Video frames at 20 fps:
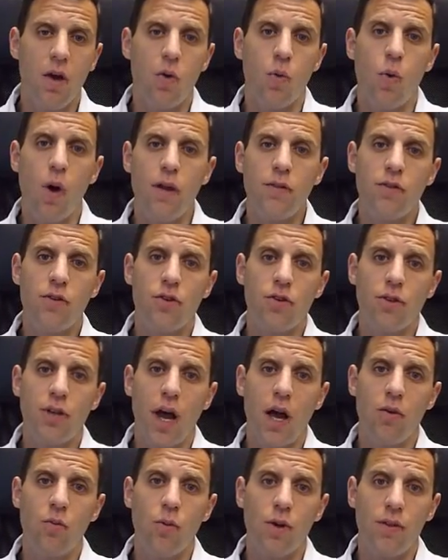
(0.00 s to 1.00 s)
Once you're
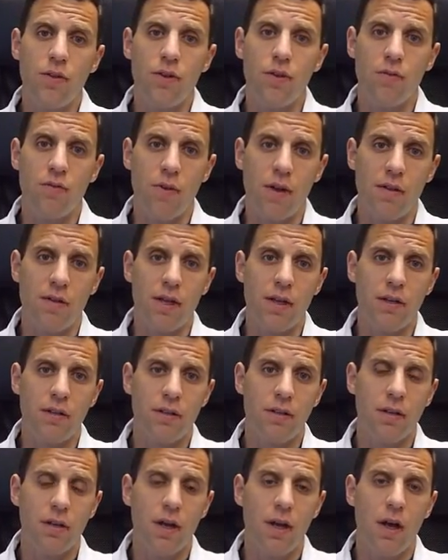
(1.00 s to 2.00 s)
done with your visit,
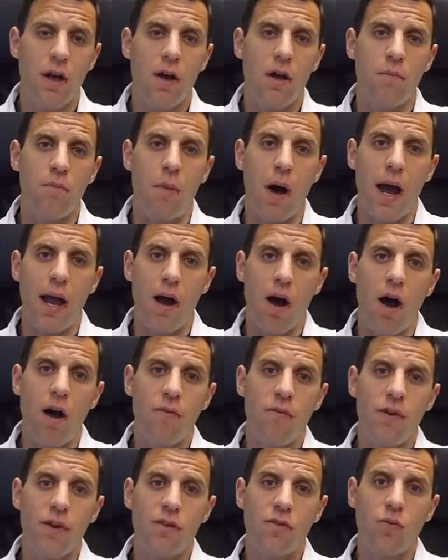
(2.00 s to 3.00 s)
my
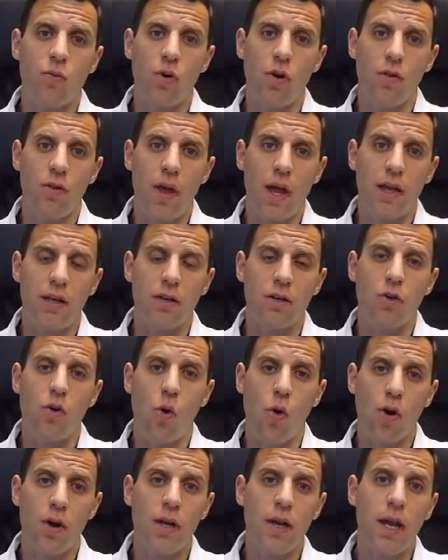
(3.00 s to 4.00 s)
office will then
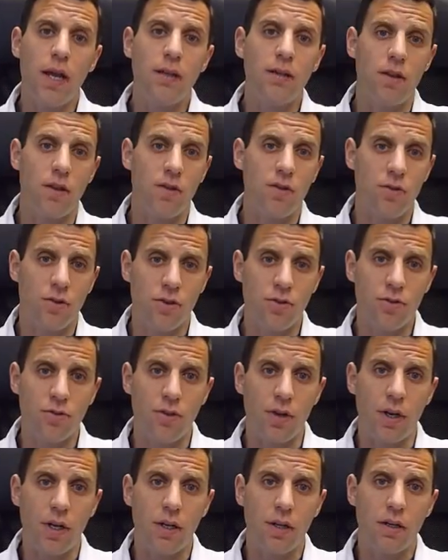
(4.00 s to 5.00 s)
coordinate the
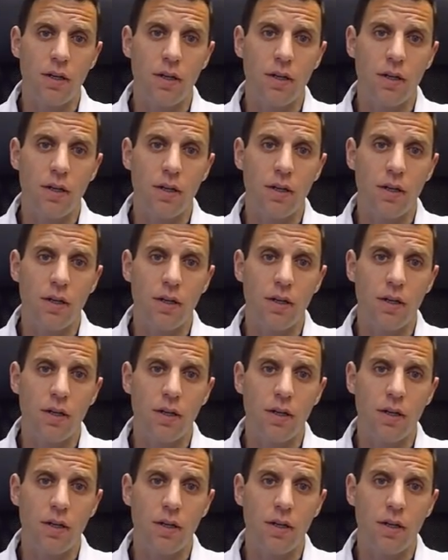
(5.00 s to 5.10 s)
surgery